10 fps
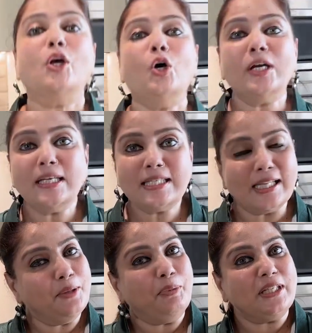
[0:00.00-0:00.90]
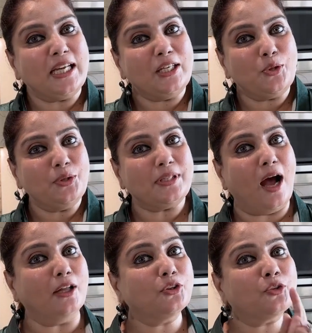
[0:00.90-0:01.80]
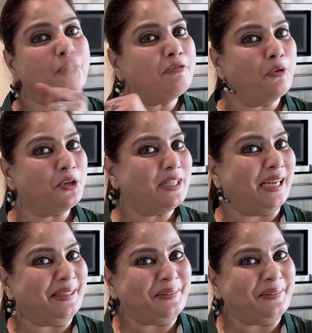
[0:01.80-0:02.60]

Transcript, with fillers: cook it till the potatoes are 3-4 done.